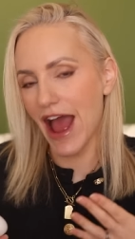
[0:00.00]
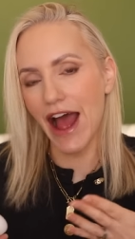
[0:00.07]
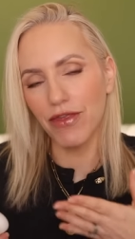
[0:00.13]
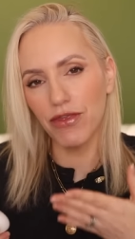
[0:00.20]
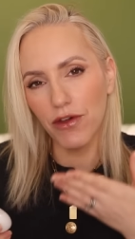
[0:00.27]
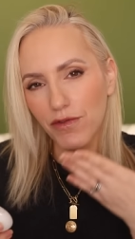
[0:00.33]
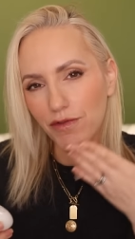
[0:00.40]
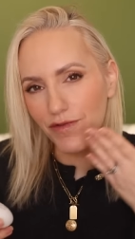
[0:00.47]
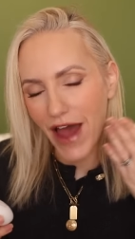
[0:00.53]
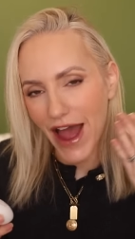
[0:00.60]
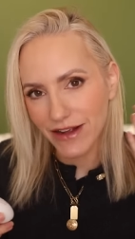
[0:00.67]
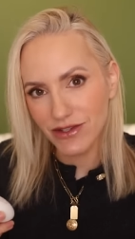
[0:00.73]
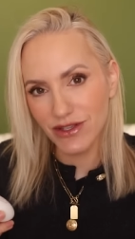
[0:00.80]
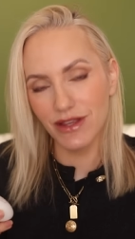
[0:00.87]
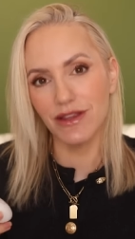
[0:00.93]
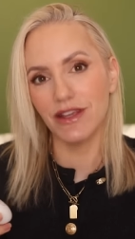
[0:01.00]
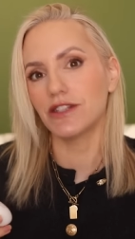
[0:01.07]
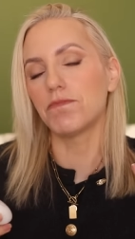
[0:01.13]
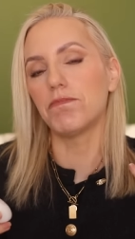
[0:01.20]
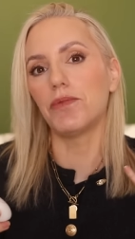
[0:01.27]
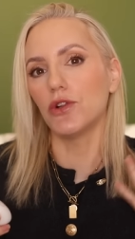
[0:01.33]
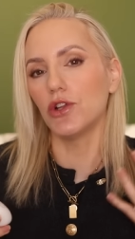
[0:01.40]
and the fact that this
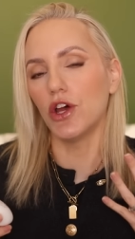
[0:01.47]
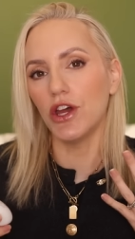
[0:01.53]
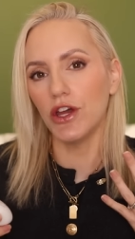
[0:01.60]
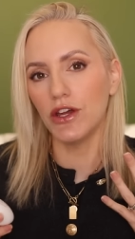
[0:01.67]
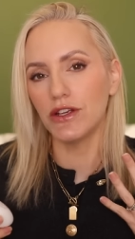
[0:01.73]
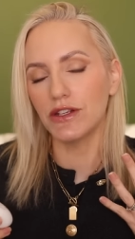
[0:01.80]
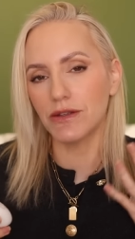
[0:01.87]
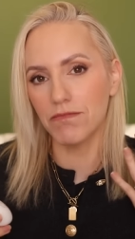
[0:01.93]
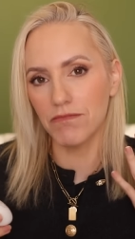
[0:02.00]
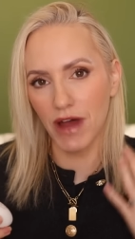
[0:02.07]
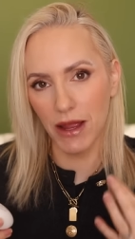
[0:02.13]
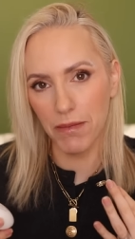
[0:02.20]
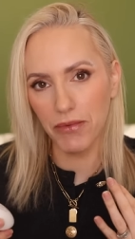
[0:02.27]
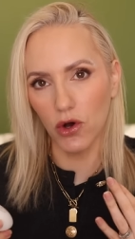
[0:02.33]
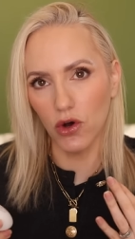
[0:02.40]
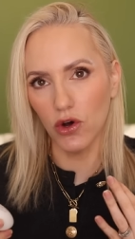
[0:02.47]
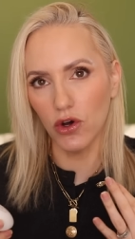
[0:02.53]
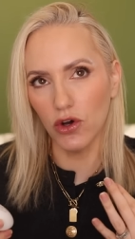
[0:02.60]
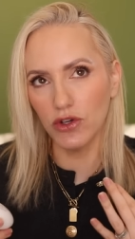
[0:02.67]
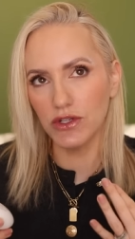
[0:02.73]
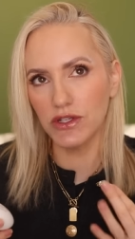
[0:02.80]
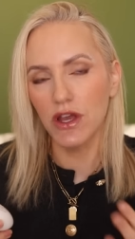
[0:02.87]
blurs my
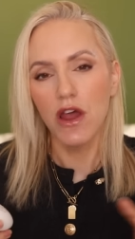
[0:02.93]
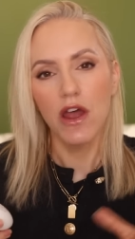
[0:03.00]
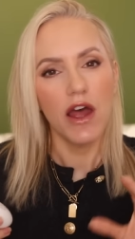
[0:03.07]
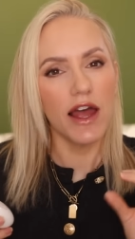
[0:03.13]
pores,